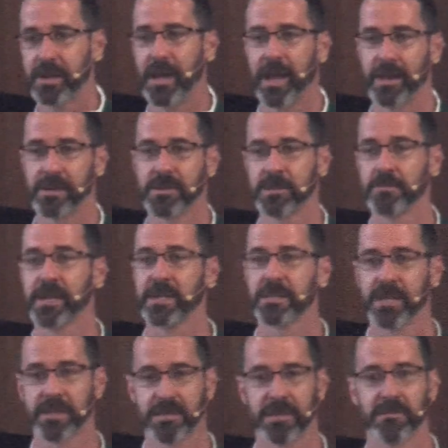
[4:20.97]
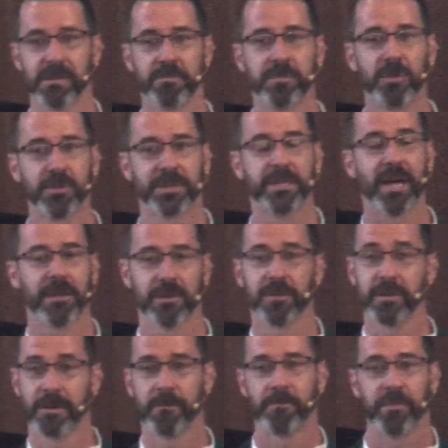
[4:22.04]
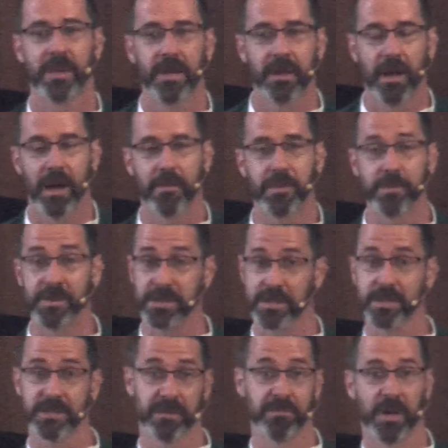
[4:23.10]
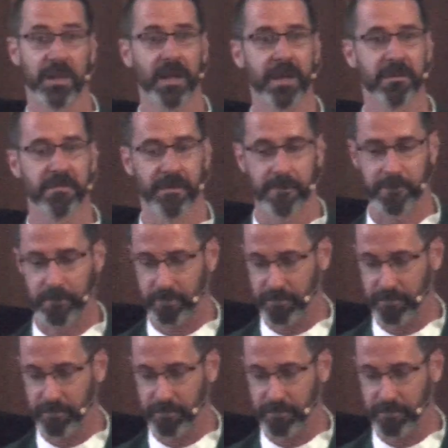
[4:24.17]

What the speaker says: and to make sense of and pull together the busyness of my life.